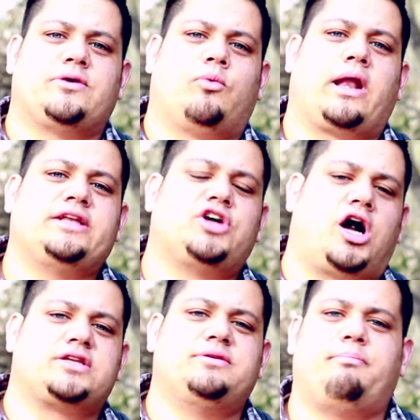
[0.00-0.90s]
of what I
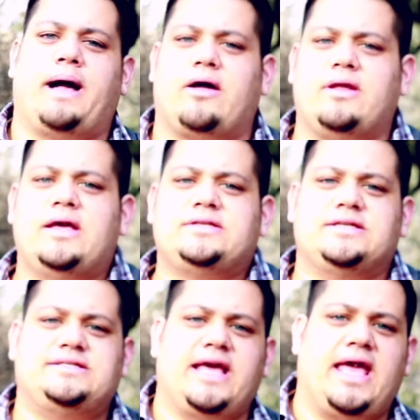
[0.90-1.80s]
talked about
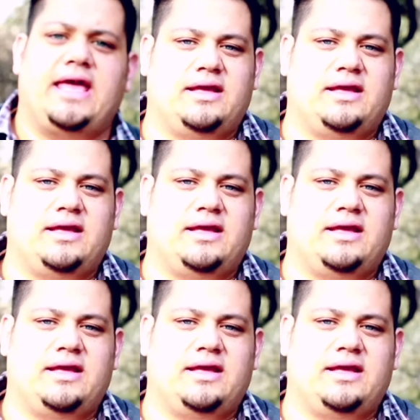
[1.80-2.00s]
today.